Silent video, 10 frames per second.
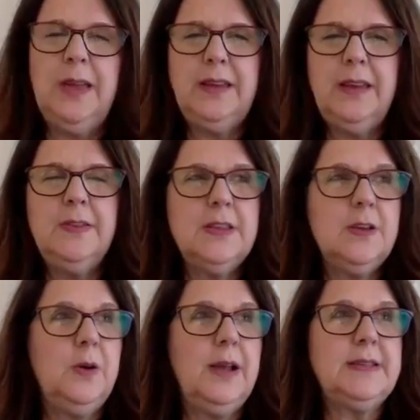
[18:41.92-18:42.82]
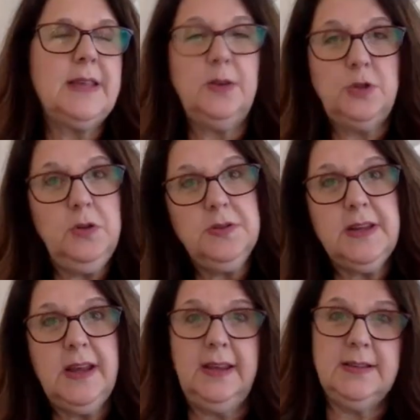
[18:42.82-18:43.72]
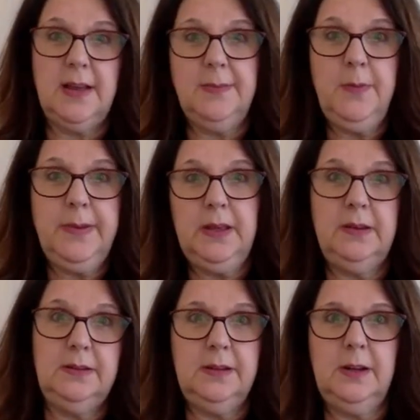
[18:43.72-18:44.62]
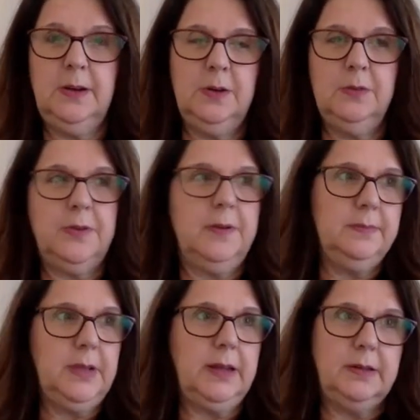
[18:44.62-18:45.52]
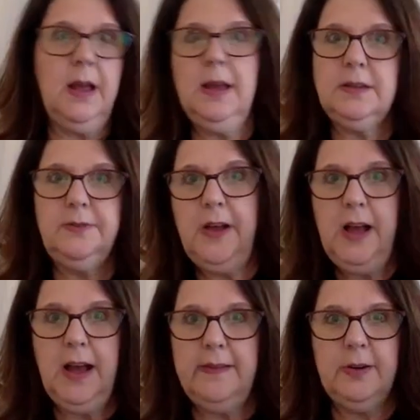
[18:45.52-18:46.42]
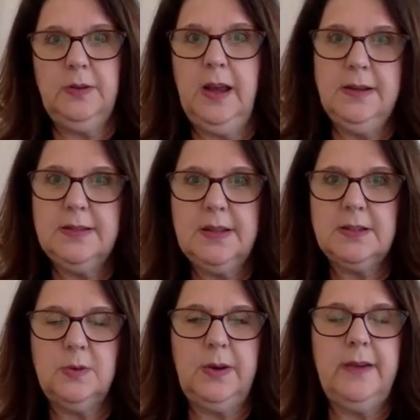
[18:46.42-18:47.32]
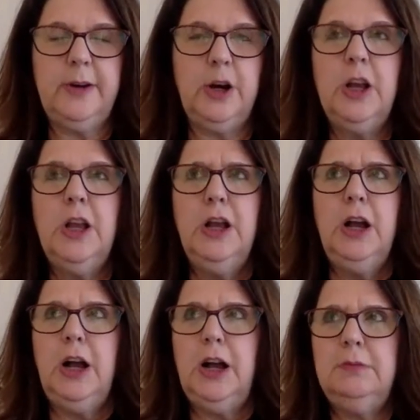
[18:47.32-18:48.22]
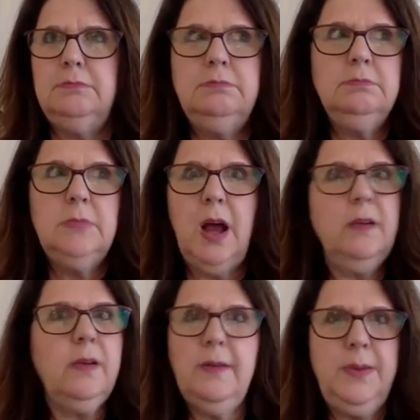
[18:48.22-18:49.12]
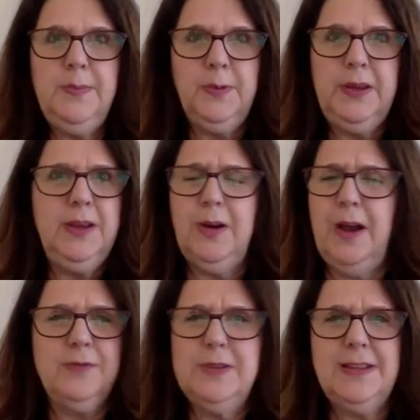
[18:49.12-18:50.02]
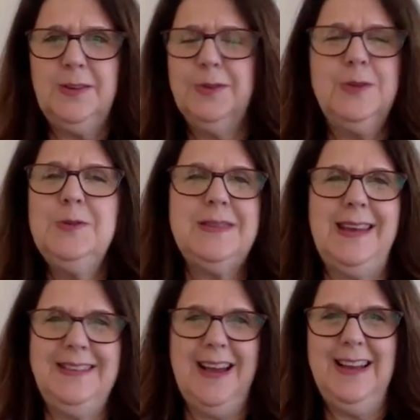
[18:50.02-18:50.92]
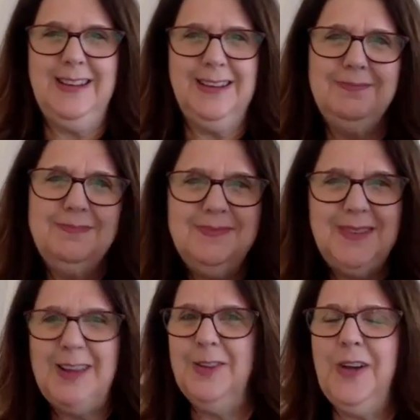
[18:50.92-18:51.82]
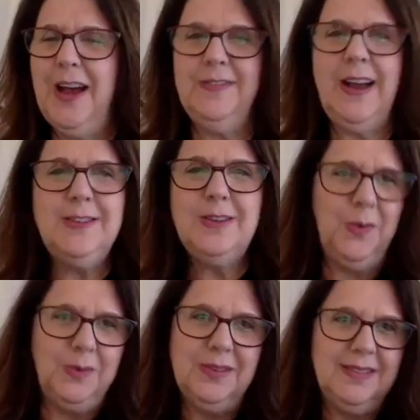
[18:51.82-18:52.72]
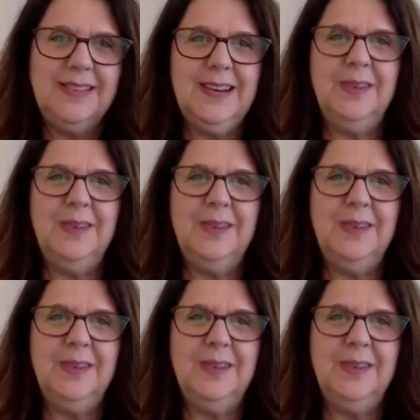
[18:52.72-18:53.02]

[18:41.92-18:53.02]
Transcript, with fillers: like even though I say Tuesdays I'm open, you know, from like nine to five or nine to six or whatever, um, I don't have people here every single Tuesday, nine to nine to right. five. I don't. Right. You